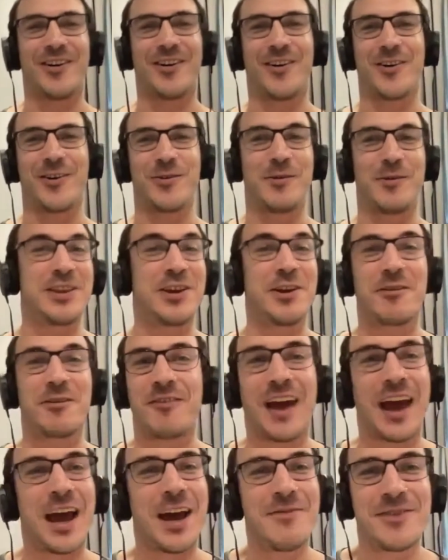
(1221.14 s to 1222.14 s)
with your
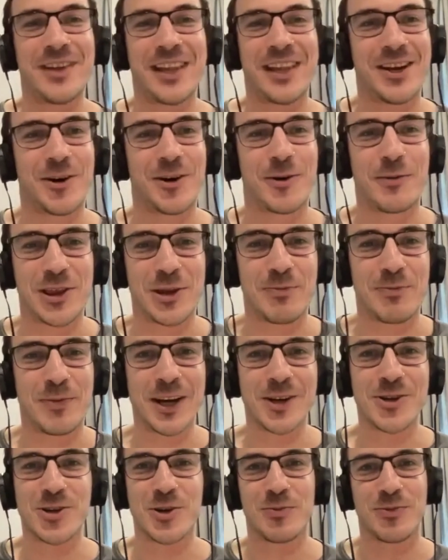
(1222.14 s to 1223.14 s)
family or with a
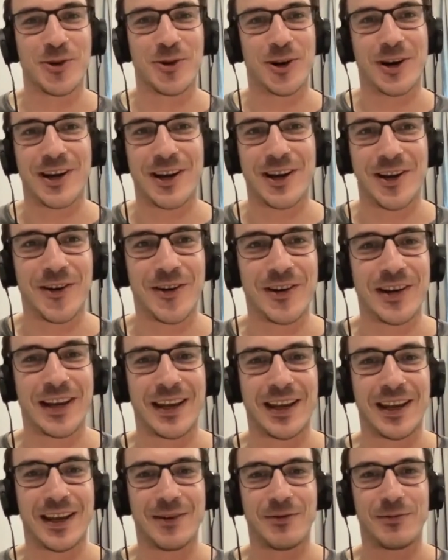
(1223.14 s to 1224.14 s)
picture book. You know,
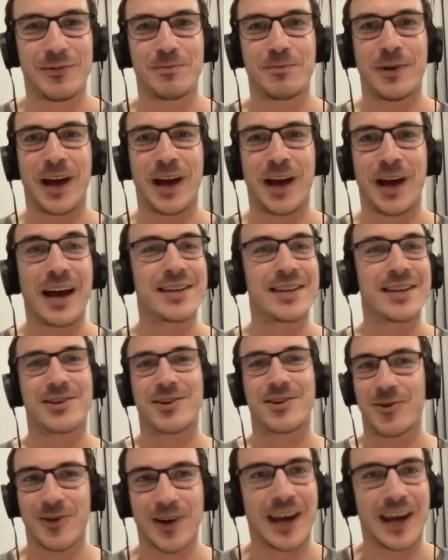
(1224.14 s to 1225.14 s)
us
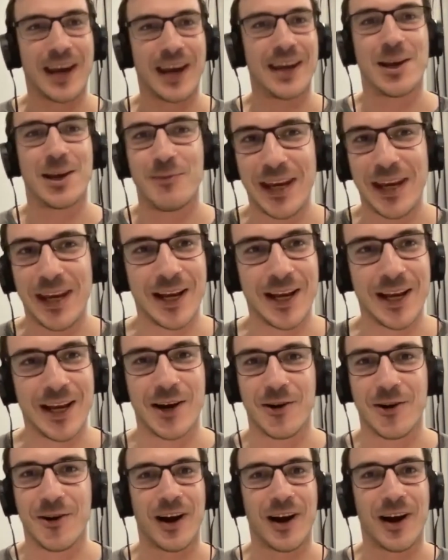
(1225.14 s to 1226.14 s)
creating media
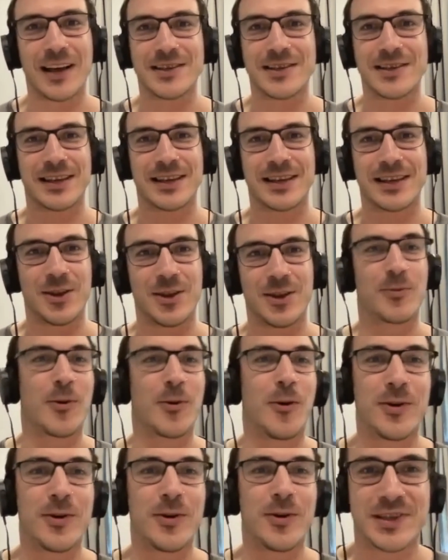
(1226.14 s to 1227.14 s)
or us in the
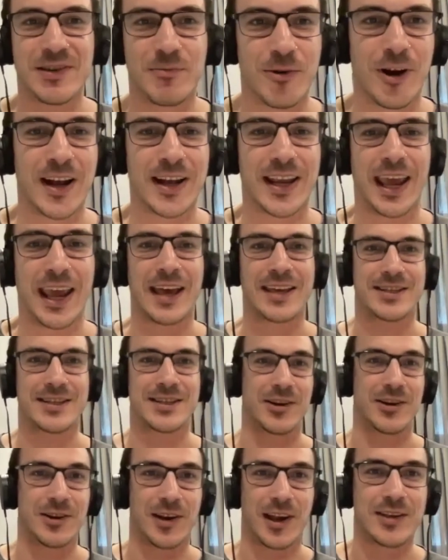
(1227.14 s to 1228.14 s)
roles of
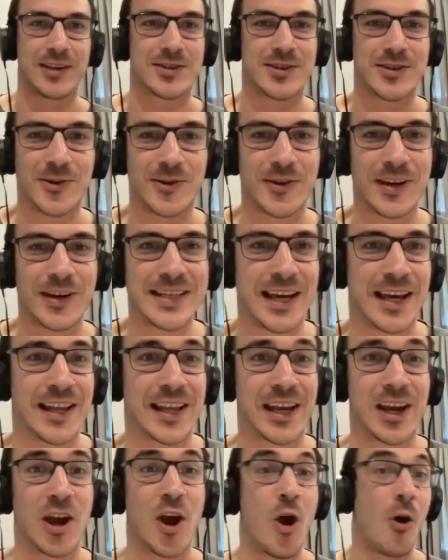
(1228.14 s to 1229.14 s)
broadcasting and
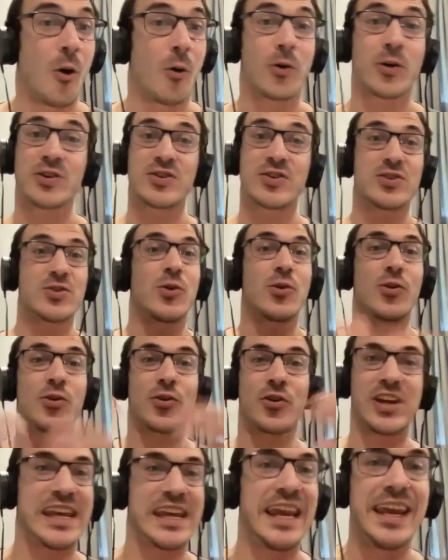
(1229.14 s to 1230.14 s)
storytelling or
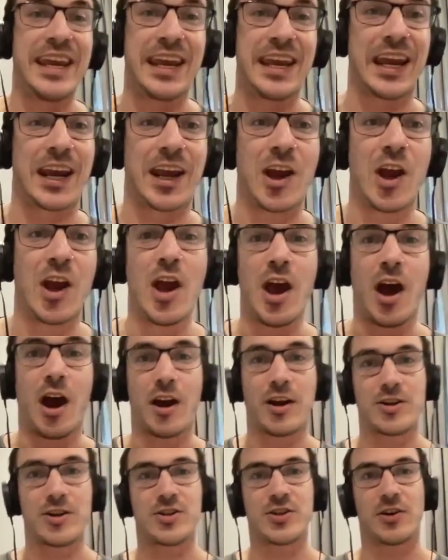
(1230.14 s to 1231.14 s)
storying
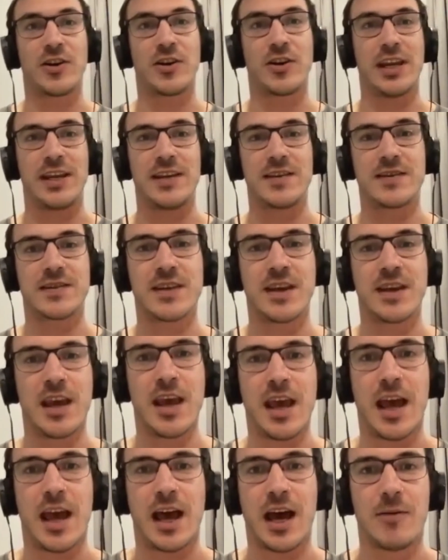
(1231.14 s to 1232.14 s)
our journeys
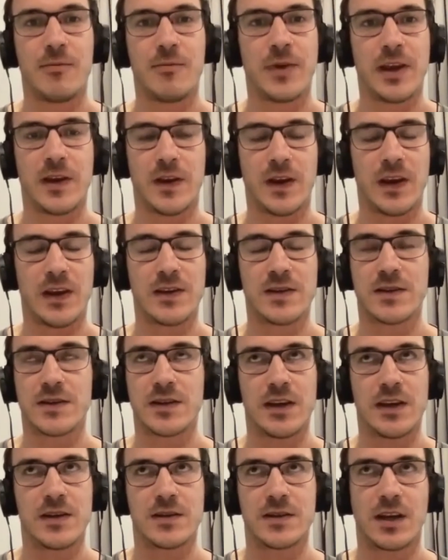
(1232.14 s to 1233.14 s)
it is
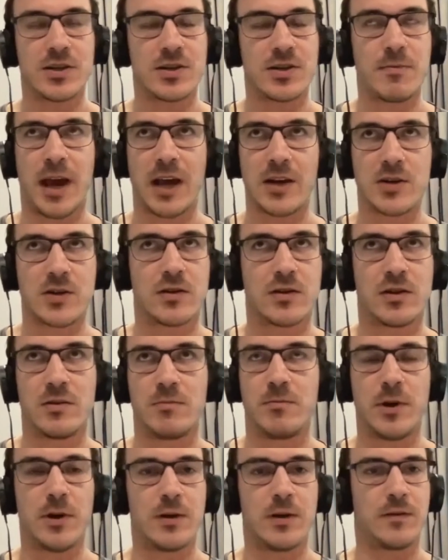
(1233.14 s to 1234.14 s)
such a magical
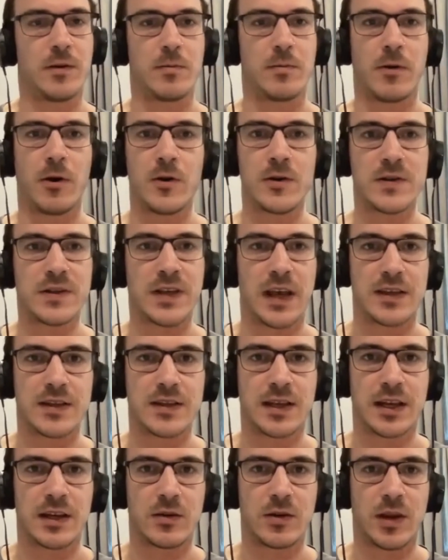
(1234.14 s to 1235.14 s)
and beautiful process
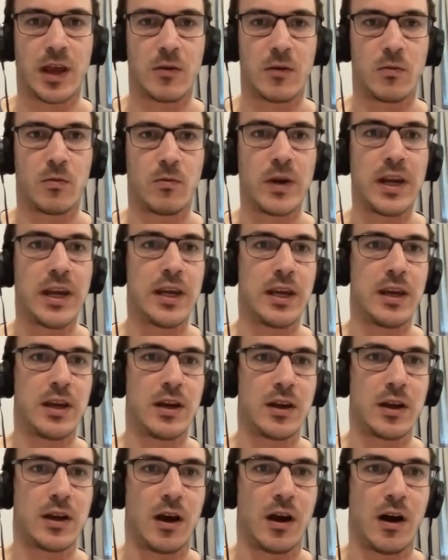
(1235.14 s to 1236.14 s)
that we
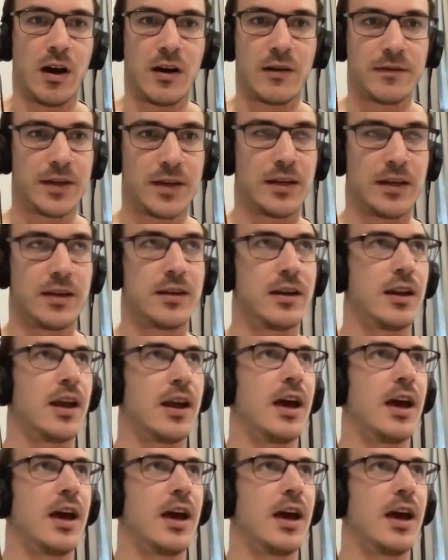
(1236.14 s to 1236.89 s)
often